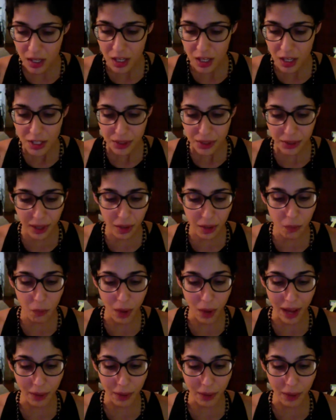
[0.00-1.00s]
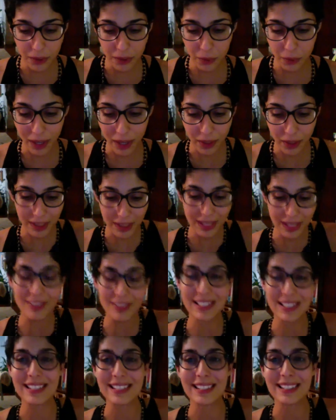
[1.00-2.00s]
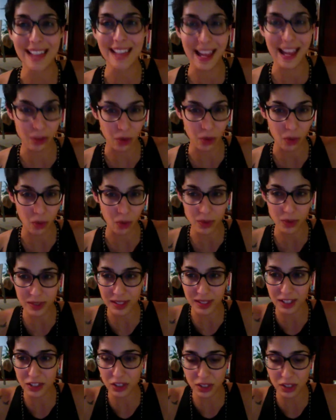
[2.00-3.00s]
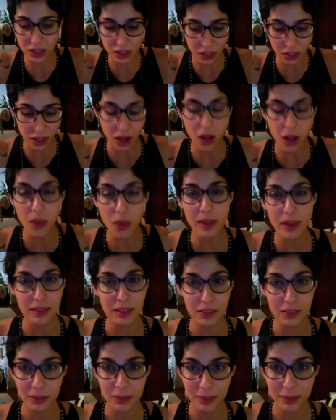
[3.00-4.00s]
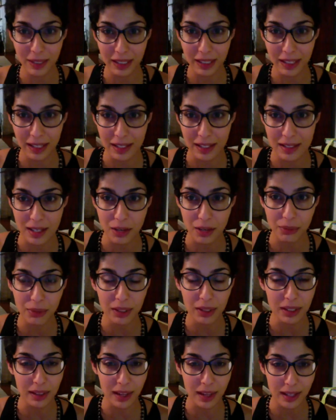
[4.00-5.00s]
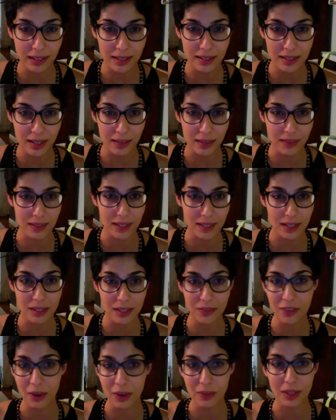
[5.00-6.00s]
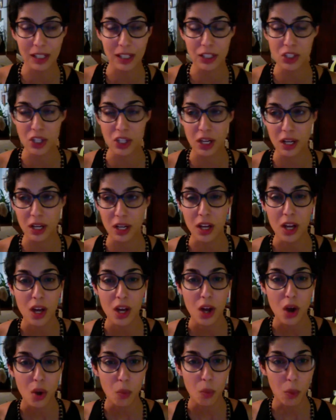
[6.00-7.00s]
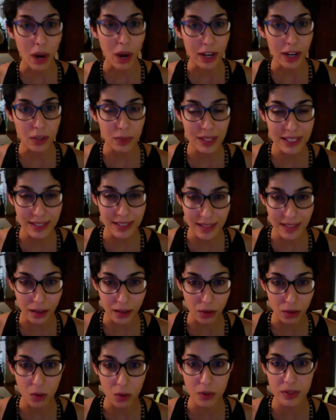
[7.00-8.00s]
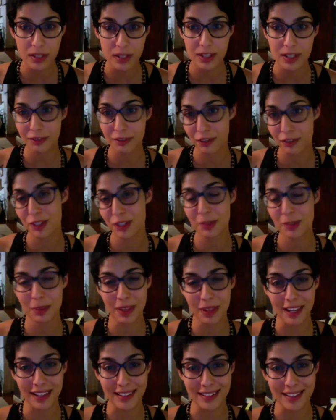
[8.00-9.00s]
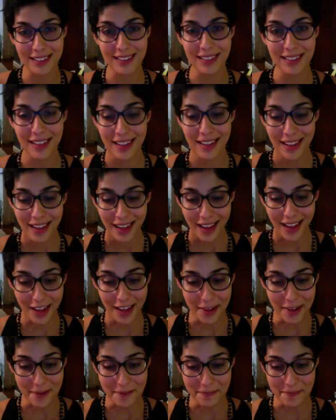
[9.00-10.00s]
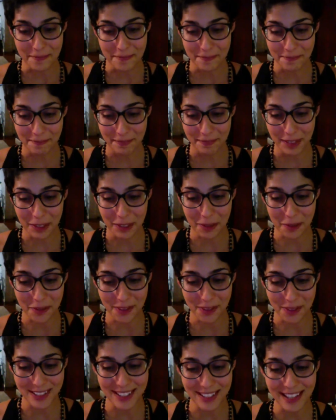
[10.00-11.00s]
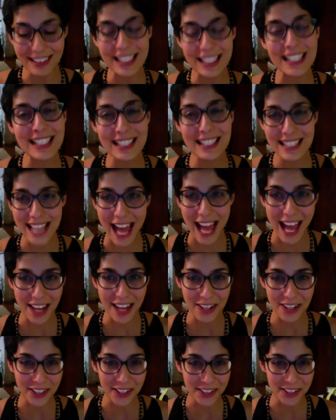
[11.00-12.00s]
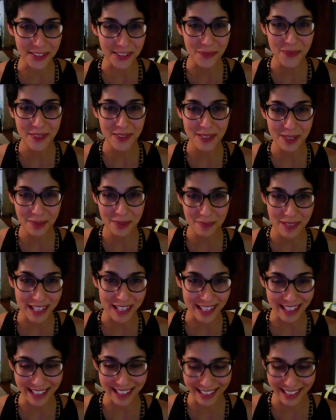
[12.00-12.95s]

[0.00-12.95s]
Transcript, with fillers: So now why would why do we even set goals? Let's just start all the way at the very beginning because I really like to set this as a foundation why do we set goals in the first place? Um, you know, there's nothing sadder to me